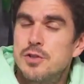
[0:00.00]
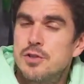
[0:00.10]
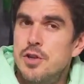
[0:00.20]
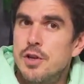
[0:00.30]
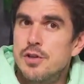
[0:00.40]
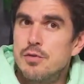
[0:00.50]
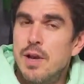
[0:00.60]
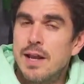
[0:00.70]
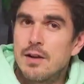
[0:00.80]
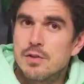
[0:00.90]
you can do
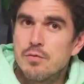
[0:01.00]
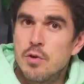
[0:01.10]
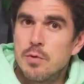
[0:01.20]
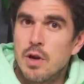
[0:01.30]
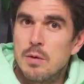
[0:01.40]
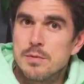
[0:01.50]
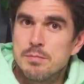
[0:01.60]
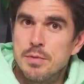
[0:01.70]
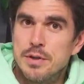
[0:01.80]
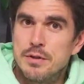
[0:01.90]
legless rope climbs,
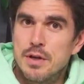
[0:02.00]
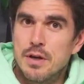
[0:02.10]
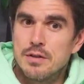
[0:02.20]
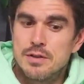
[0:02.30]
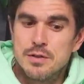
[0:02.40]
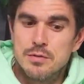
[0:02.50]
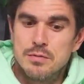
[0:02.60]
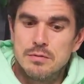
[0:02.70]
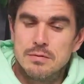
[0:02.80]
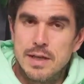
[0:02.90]
but you can't do
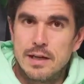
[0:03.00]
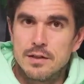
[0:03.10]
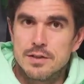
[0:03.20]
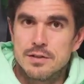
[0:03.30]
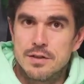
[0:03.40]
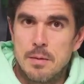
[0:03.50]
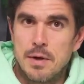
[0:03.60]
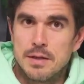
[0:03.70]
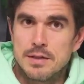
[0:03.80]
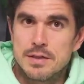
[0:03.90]
legless double
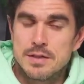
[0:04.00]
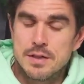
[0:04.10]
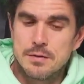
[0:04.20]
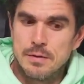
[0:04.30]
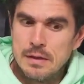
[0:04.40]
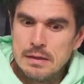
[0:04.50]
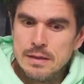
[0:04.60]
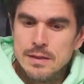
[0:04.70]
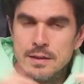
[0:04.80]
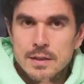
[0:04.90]
unders, so
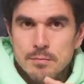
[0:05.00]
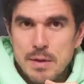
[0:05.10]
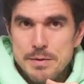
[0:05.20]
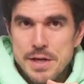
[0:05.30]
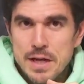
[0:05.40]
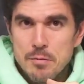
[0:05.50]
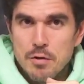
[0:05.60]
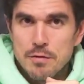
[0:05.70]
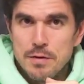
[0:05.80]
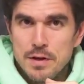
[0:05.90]
maybe take them
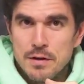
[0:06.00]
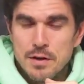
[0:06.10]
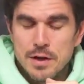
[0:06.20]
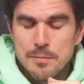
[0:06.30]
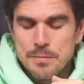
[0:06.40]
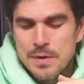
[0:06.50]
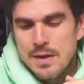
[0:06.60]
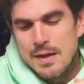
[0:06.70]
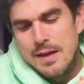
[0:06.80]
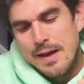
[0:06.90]
off if you don't like them.
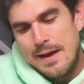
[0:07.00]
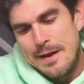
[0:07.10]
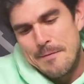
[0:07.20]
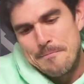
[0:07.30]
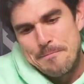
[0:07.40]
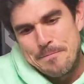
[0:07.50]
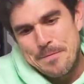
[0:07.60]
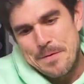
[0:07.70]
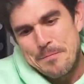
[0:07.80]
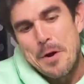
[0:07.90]

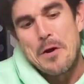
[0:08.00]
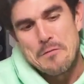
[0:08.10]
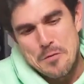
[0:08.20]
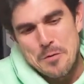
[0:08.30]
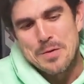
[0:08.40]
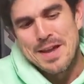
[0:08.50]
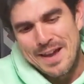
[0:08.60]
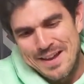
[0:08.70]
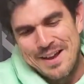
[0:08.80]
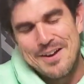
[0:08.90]
But overall, yeah,
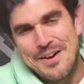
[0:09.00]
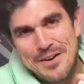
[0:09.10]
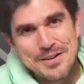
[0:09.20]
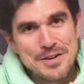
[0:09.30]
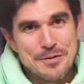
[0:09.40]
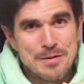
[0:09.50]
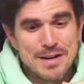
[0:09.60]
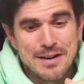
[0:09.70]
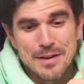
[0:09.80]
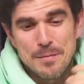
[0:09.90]
I do
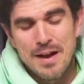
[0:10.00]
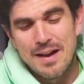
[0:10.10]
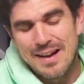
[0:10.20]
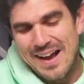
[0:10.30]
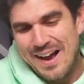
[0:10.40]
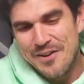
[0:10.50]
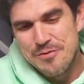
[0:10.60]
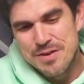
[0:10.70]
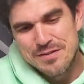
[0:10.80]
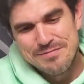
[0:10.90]
really like them. At
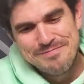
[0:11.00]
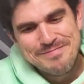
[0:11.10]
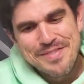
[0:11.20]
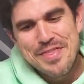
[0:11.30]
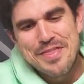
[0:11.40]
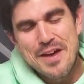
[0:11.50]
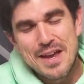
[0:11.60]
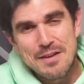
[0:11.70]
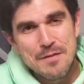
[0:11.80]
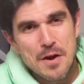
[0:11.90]

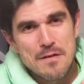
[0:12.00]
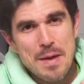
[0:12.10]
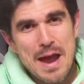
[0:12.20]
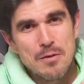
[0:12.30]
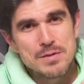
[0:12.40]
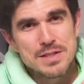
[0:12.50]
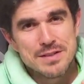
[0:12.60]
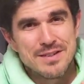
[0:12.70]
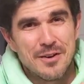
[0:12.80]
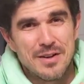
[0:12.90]

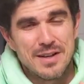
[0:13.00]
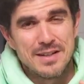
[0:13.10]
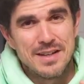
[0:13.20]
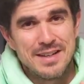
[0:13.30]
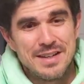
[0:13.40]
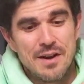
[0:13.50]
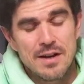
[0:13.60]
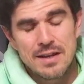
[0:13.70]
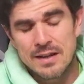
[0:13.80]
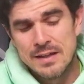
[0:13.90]
£135 in
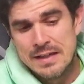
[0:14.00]
Nike,